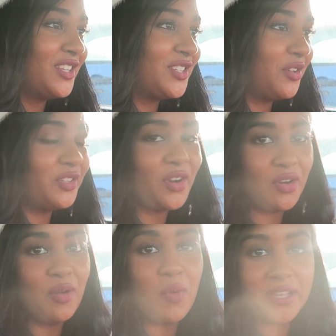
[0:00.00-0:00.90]
So the
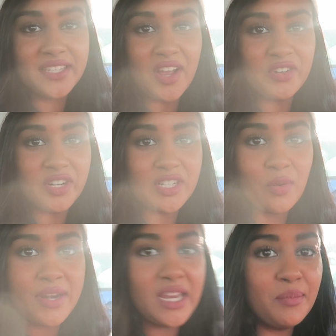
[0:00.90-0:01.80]
total was
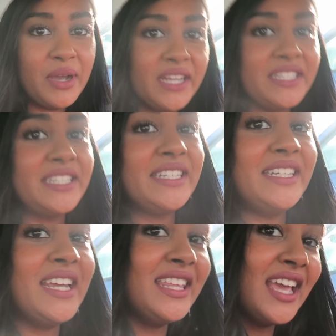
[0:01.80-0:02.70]
$120, but
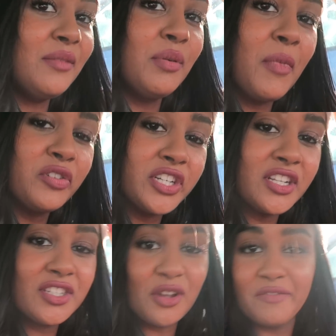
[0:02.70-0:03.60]
today they had a
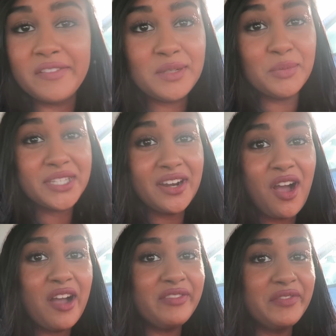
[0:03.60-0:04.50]
promotion, so 50%
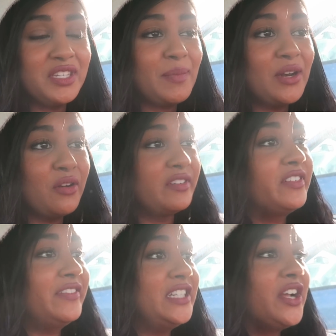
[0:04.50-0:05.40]
off if you spend over
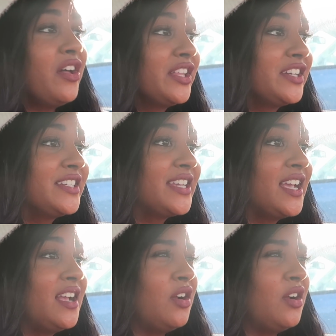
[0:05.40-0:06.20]
$50.